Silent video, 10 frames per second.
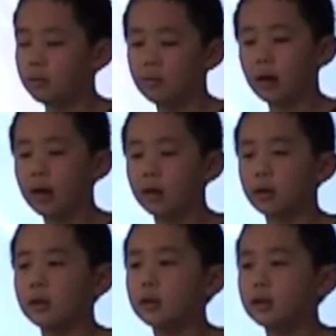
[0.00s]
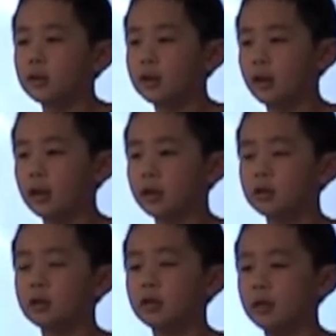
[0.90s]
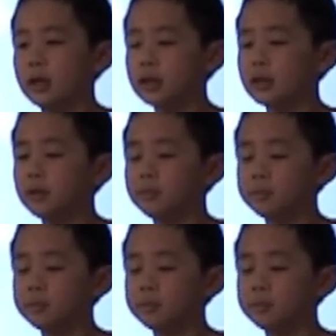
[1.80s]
while telling her students,